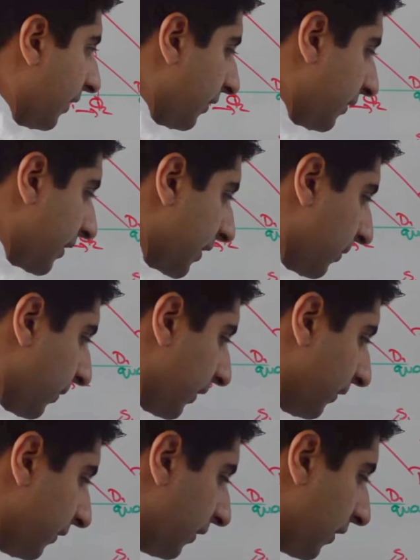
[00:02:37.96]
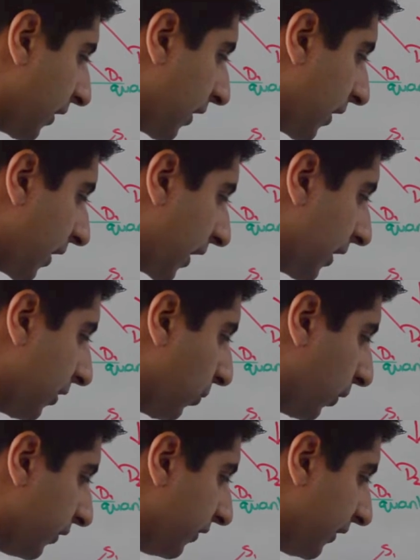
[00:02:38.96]
and a decrease in
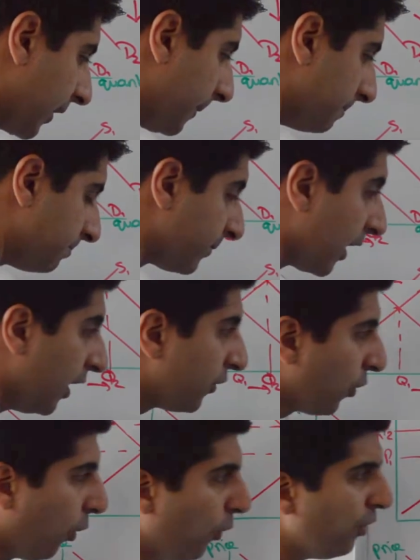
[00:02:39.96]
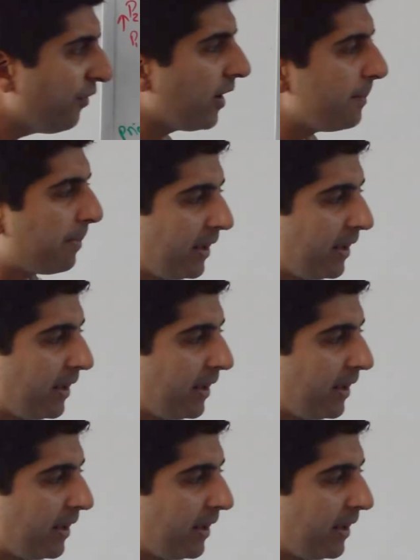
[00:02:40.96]
quantity. So all very